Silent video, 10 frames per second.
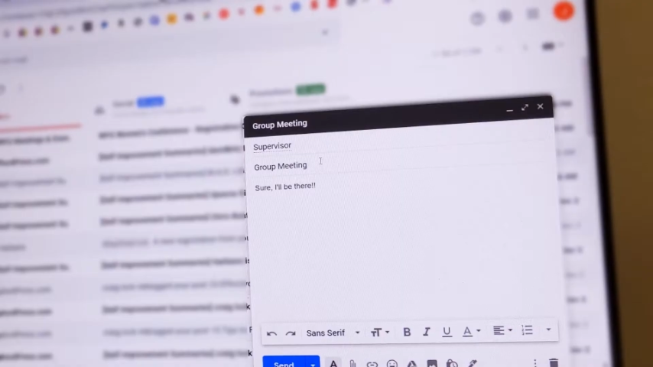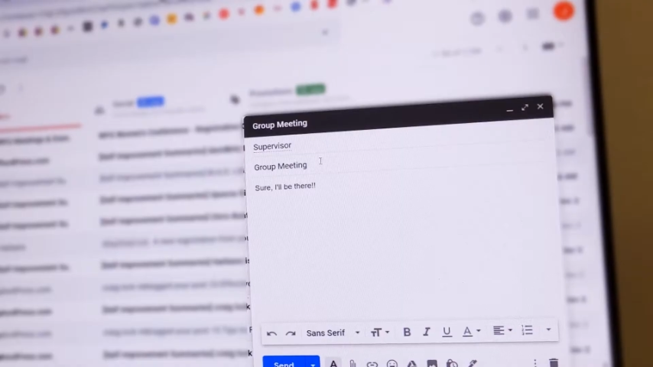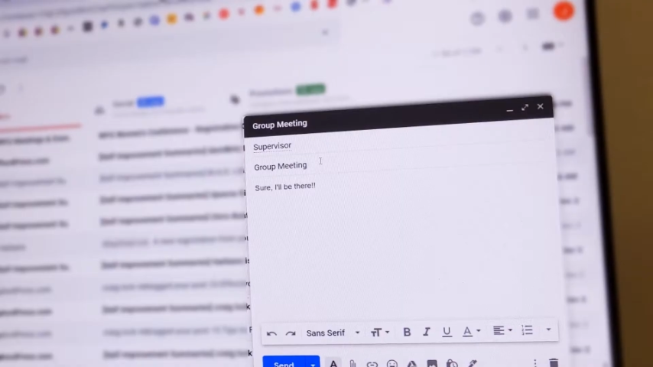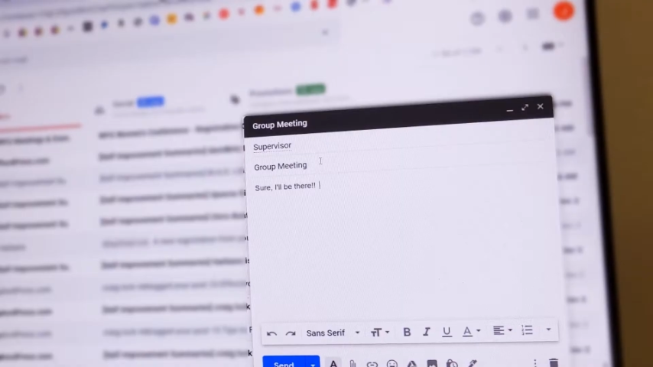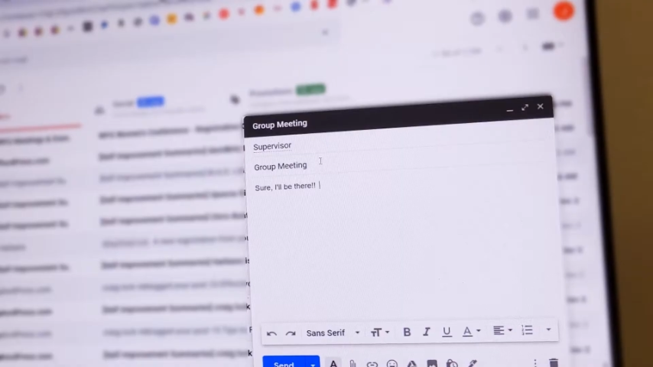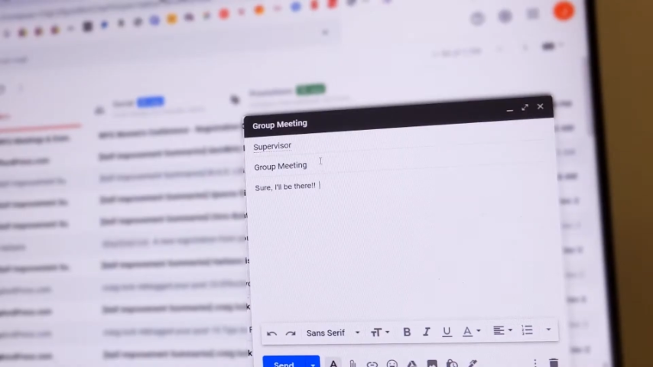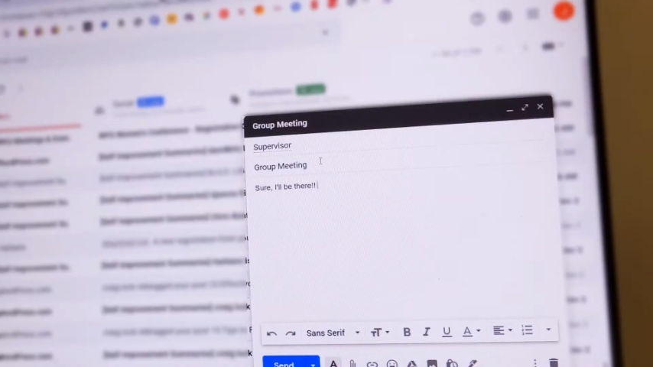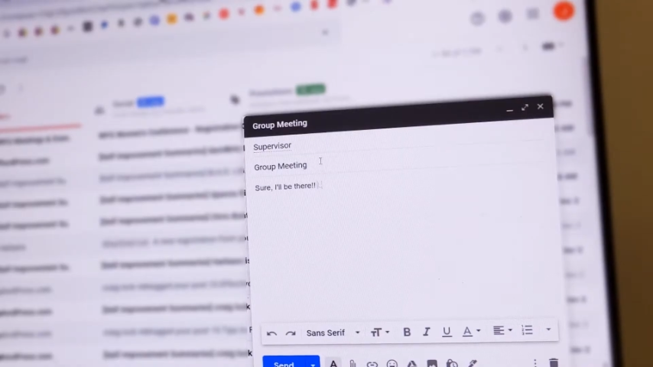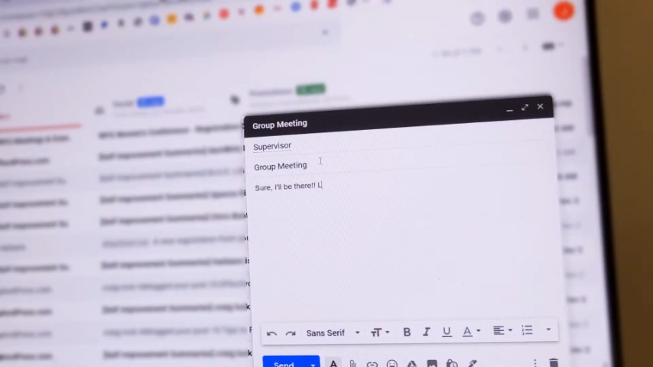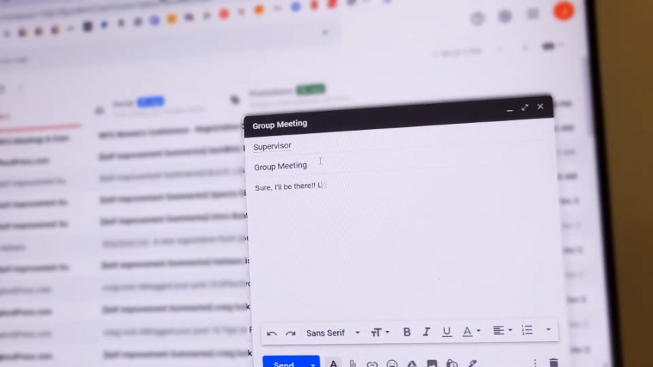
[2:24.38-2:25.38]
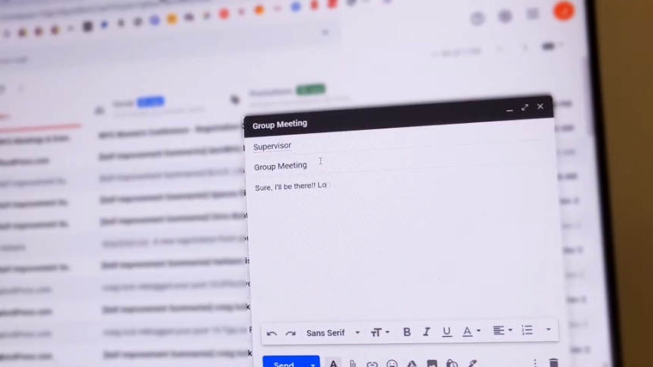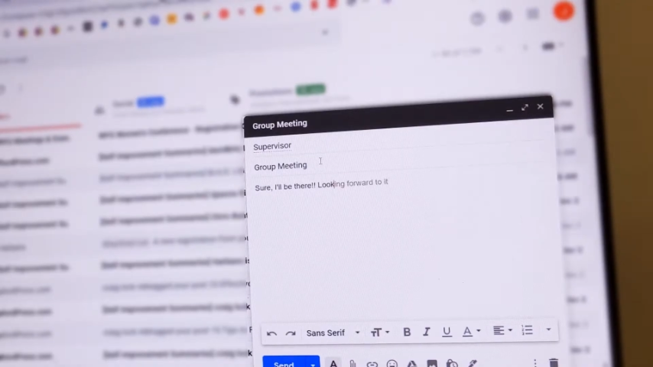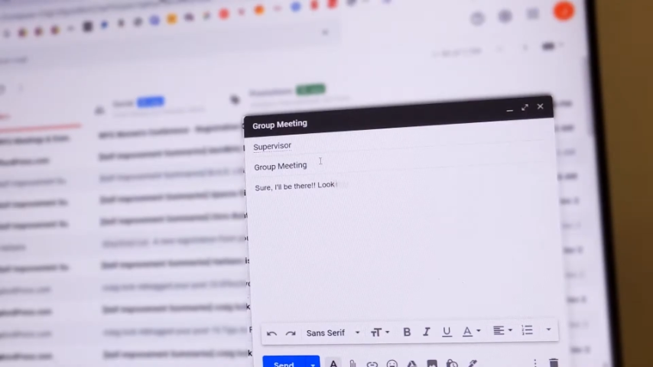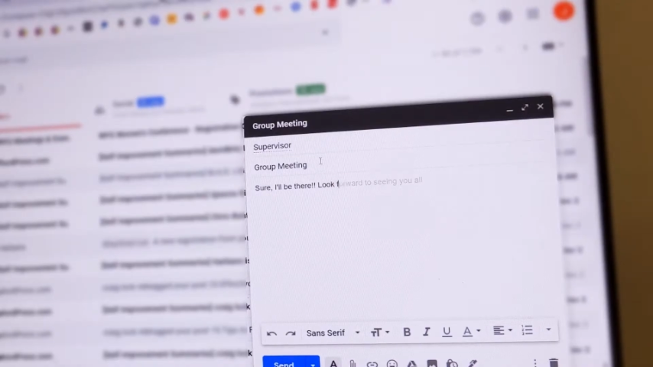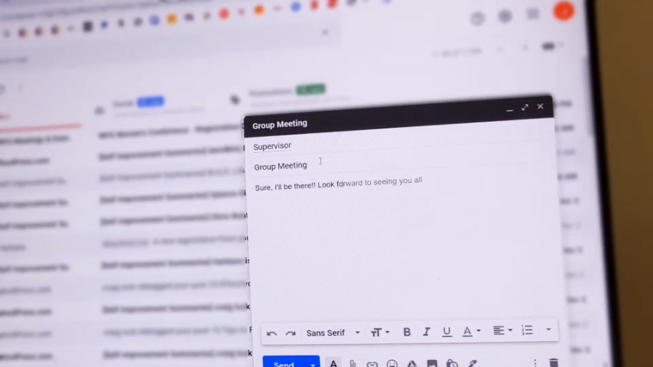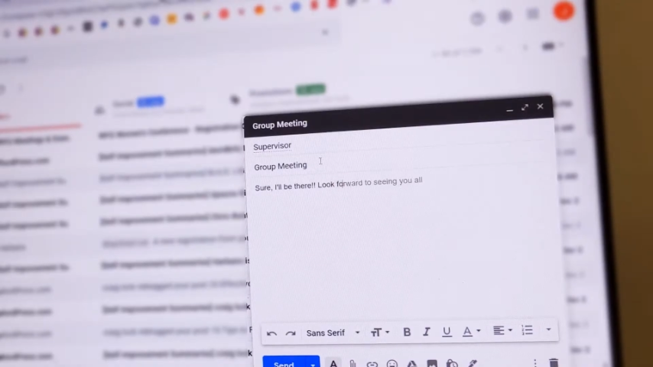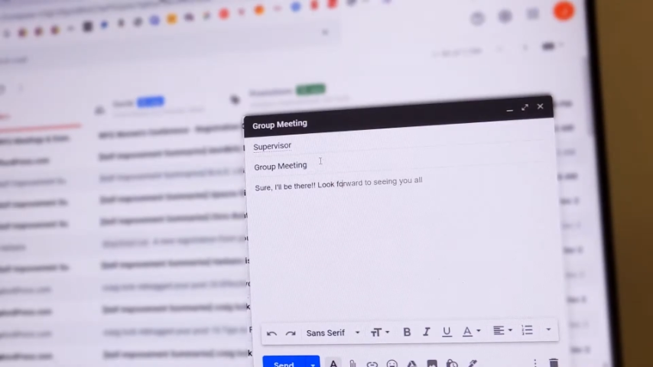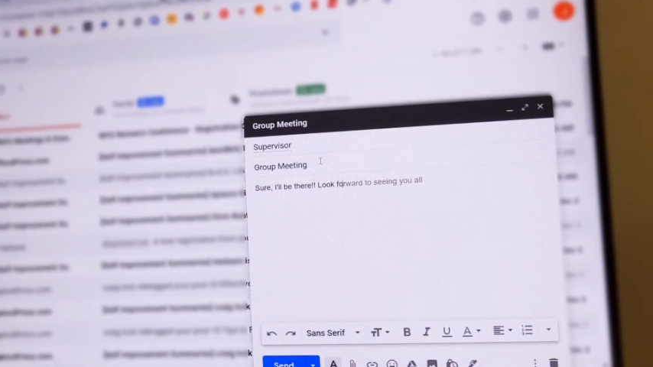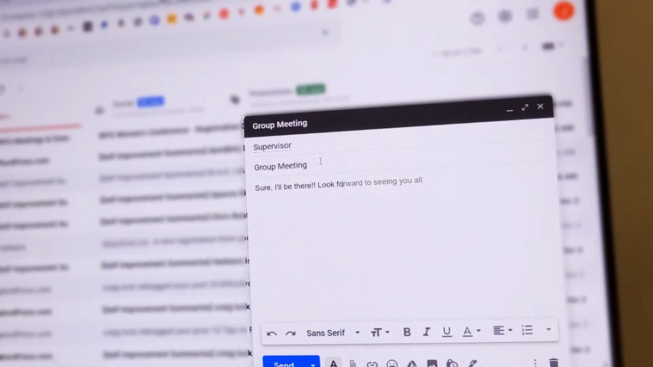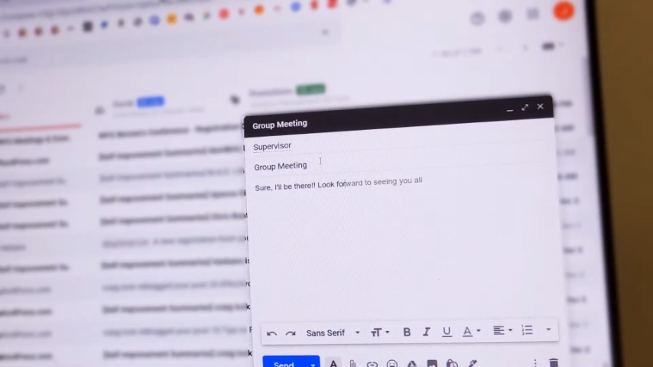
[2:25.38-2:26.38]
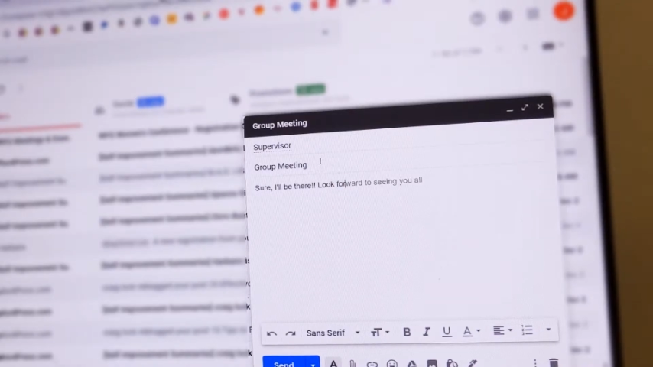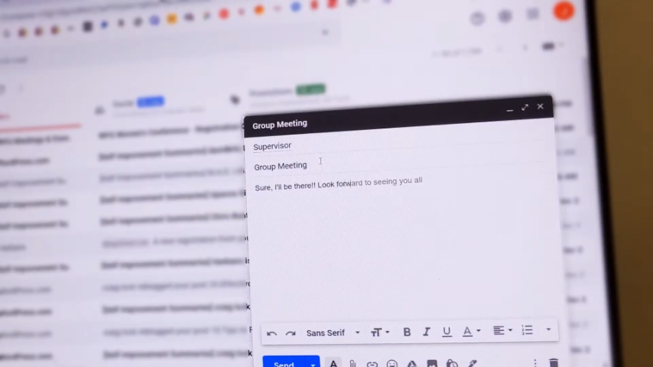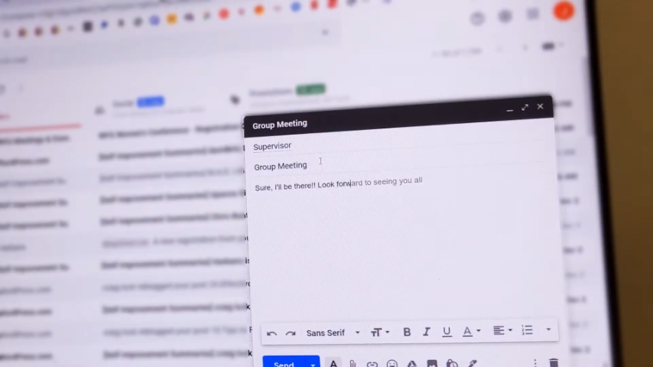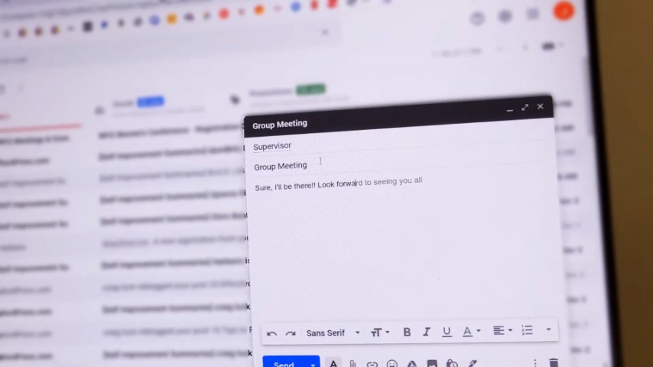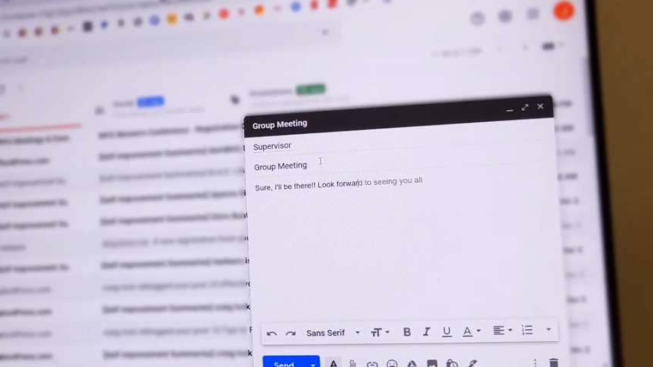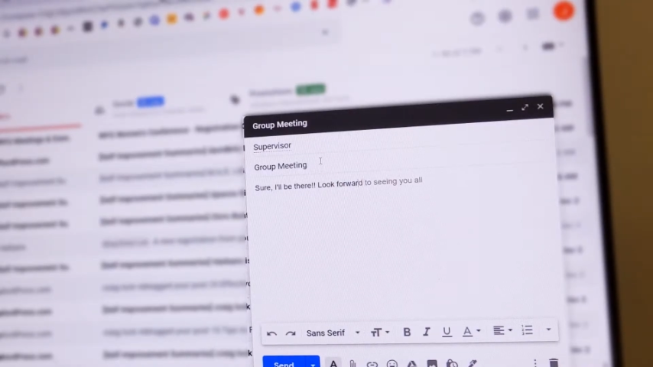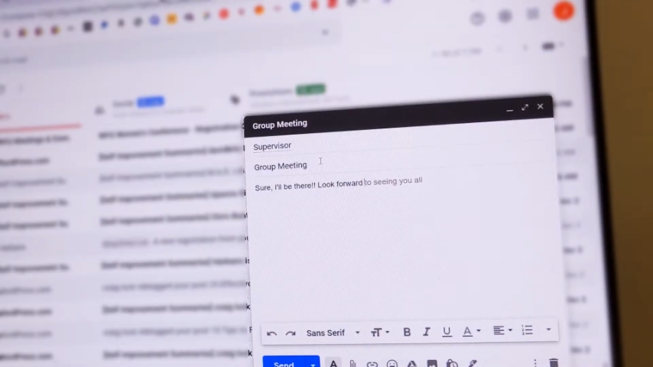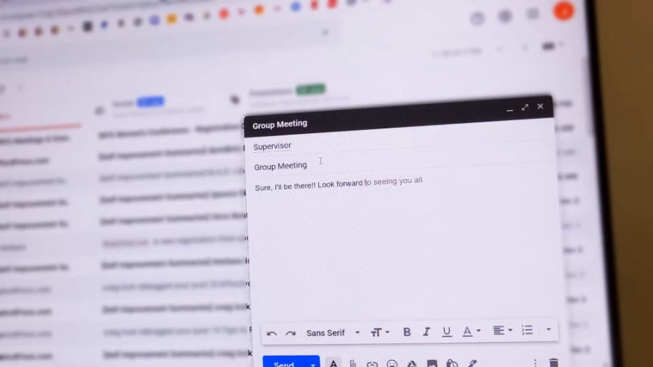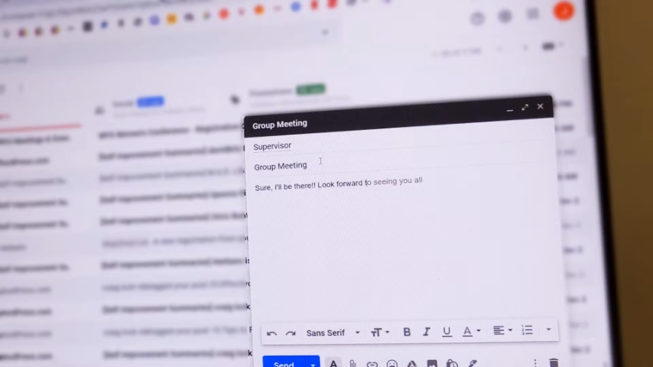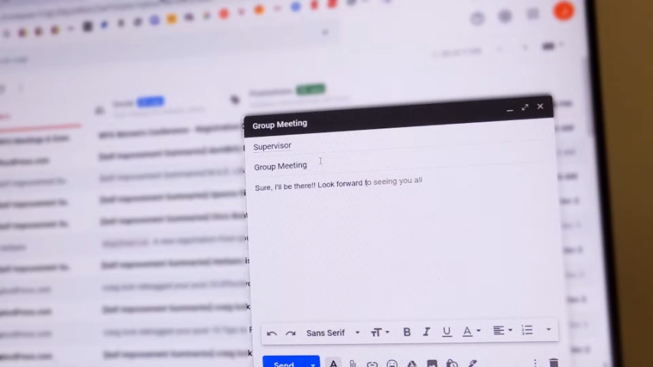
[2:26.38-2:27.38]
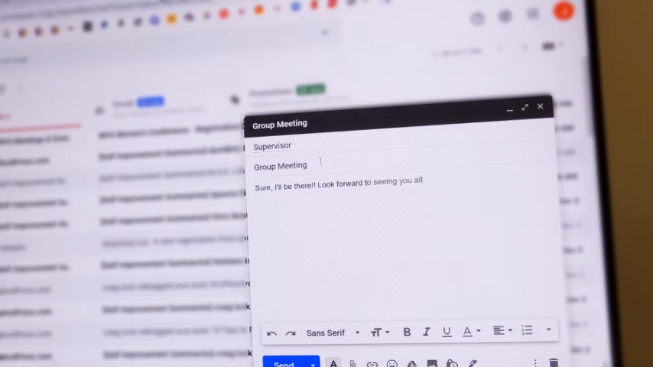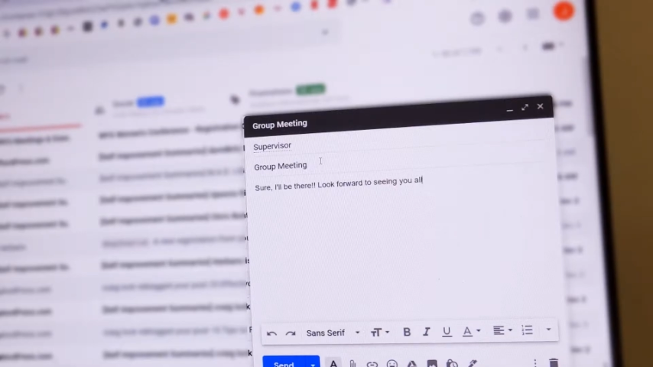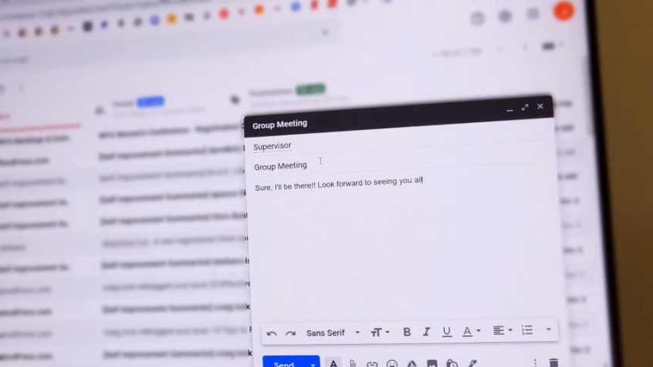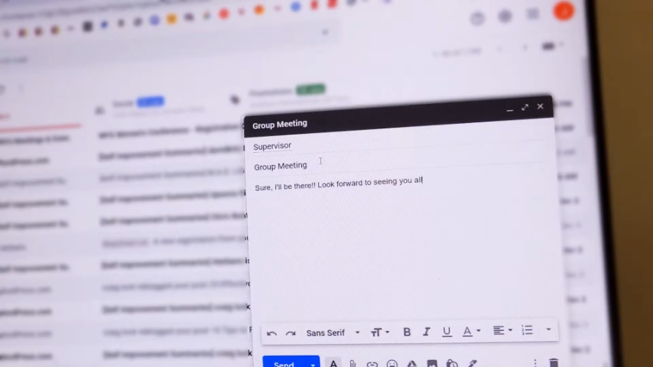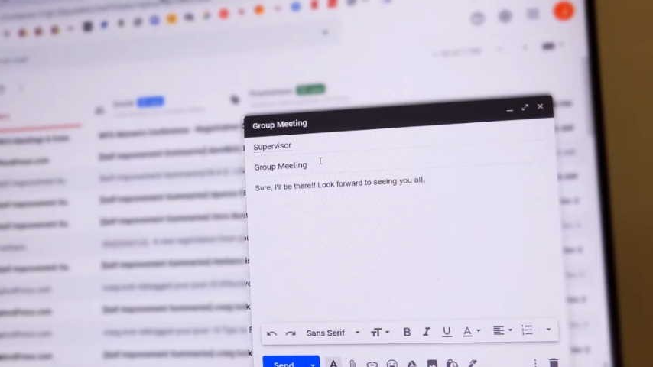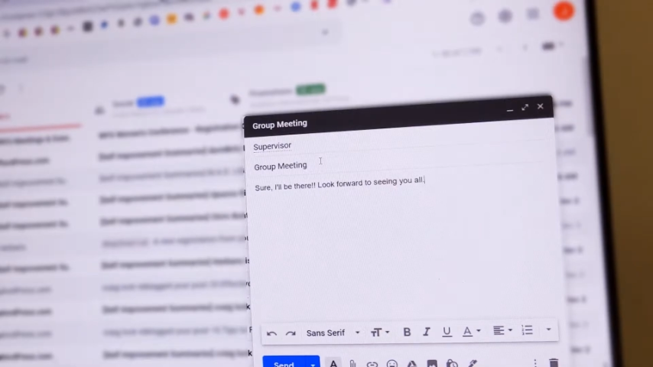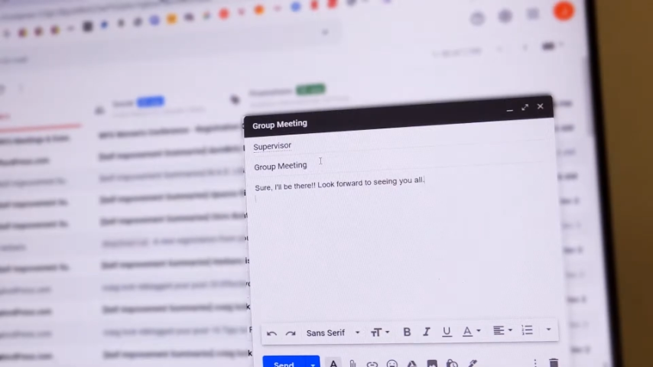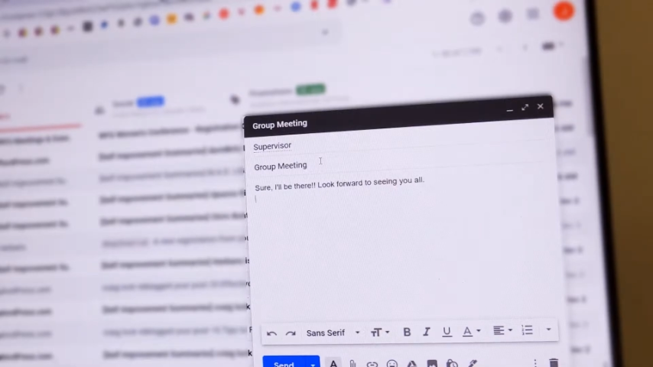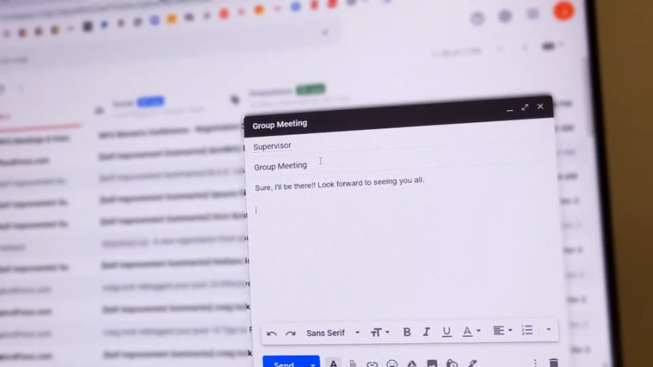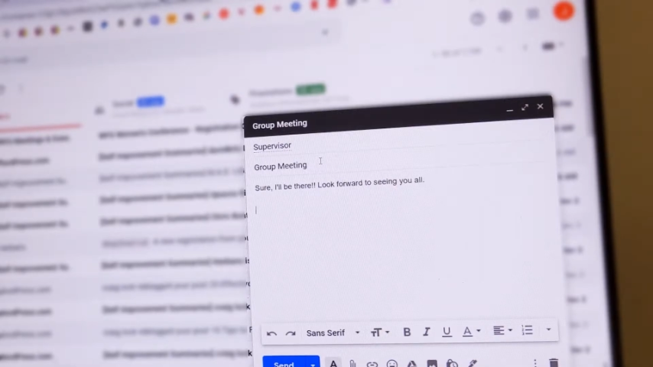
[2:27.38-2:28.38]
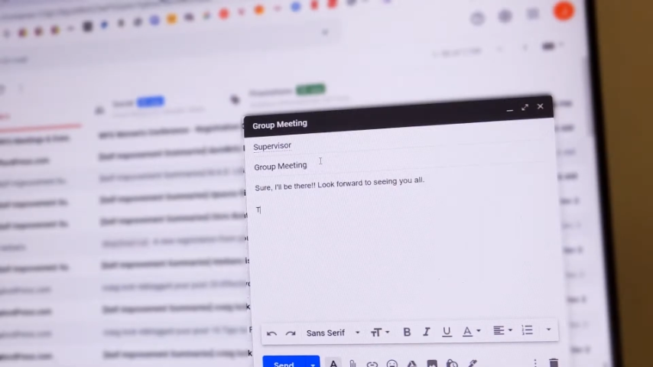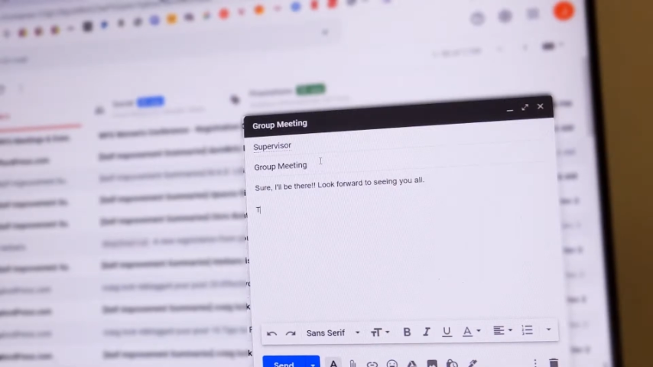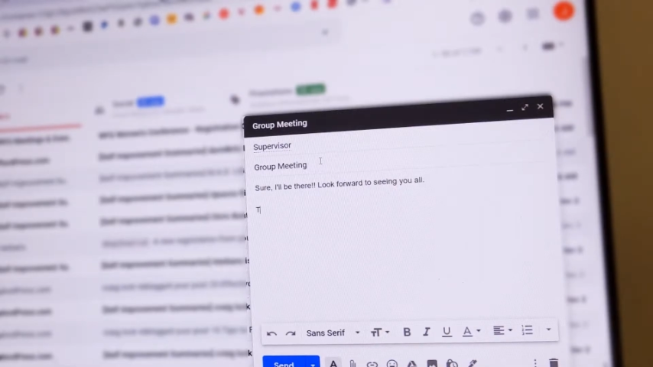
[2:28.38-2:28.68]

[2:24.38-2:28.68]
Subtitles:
No face is visible, so there are no lips to read.